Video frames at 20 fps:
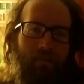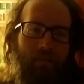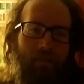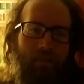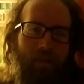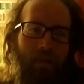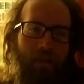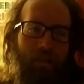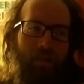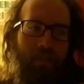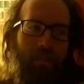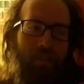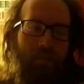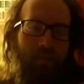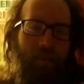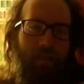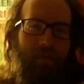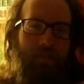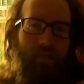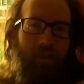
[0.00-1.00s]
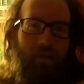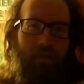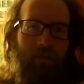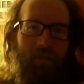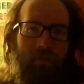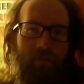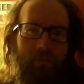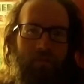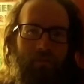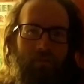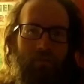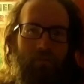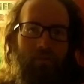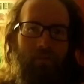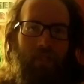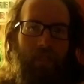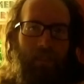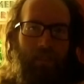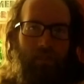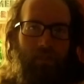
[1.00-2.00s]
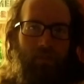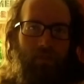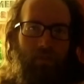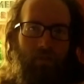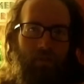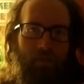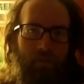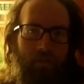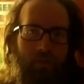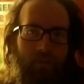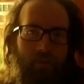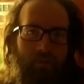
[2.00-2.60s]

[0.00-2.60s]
kind of just based back onto getting started,